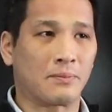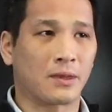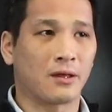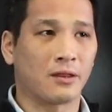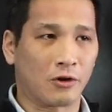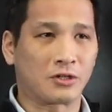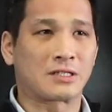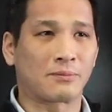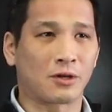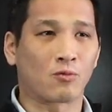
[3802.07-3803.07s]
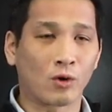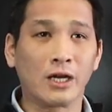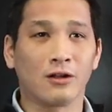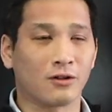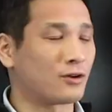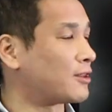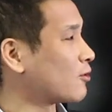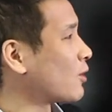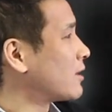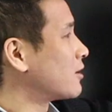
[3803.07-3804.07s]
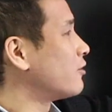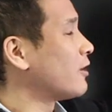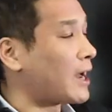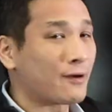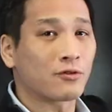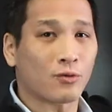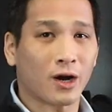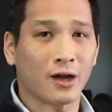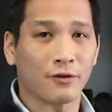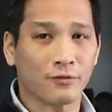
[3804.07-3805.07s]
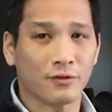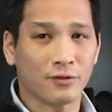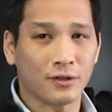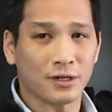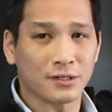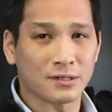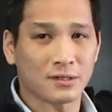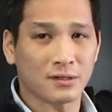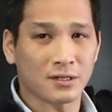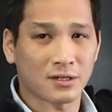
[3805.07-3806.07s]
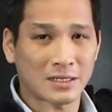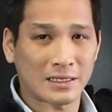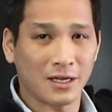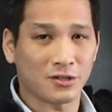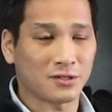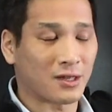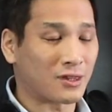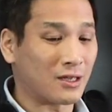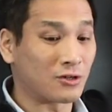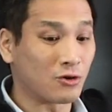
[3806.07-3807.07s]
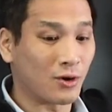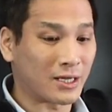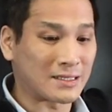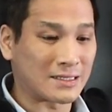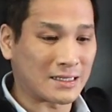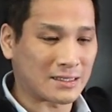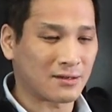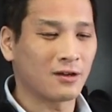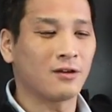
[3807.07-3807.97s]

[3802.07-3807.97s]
there is something real in the way that you have derived these oscillations, that they do exist